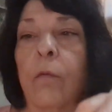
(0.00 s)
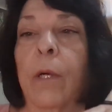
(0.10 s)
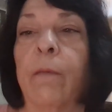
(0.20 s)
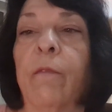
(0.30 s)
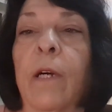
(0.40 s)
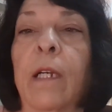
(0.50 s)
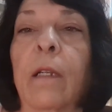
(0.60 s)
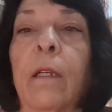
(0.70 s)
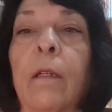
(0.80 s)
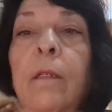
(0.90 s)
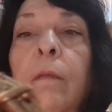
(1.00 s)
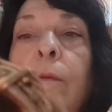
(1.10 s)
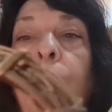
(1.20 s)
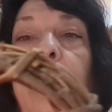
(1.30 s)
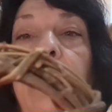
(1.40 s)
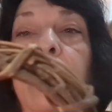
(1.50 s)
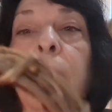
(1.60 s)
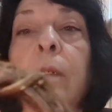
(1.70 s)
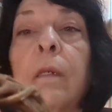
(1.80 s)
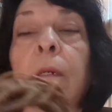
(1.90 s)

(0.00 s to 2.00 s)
grapevine little wreaths,